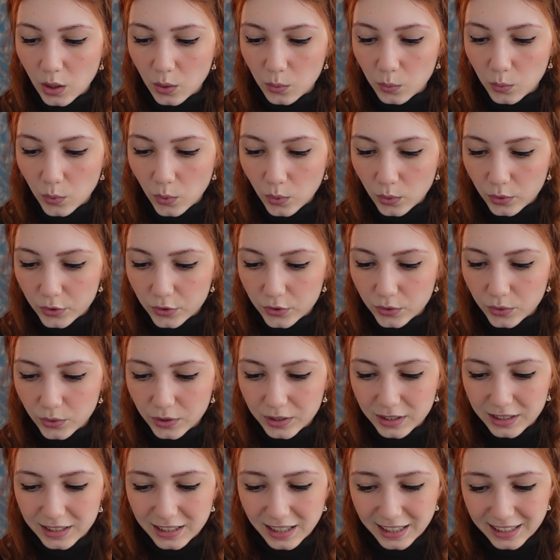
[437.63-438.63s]
Wol
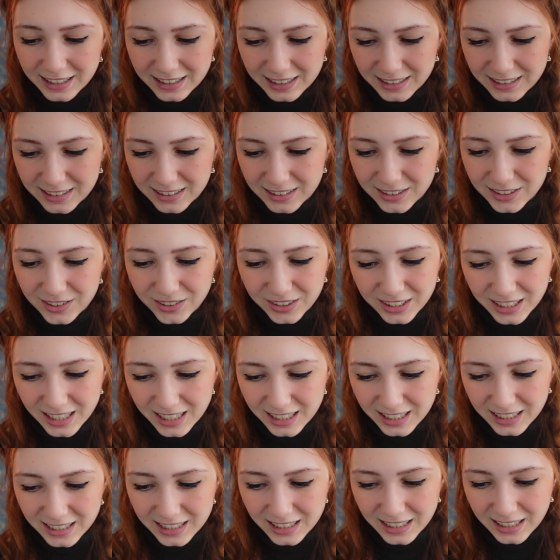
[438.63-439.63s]

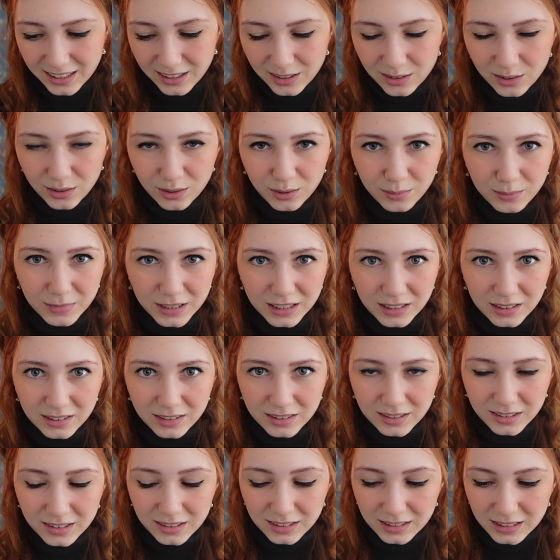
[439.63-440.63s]
Soyinka, oh my
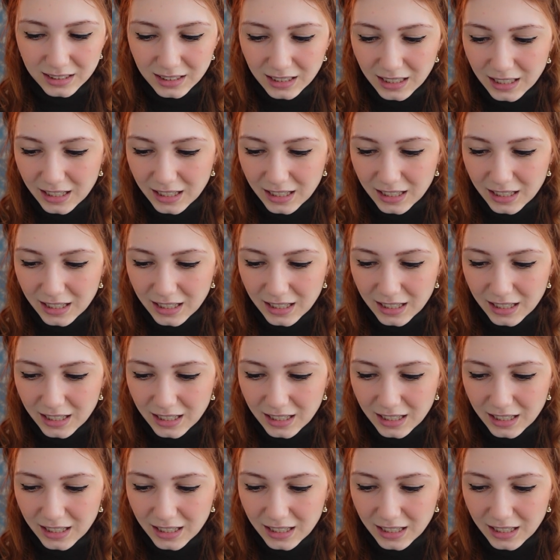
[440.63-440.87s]
god,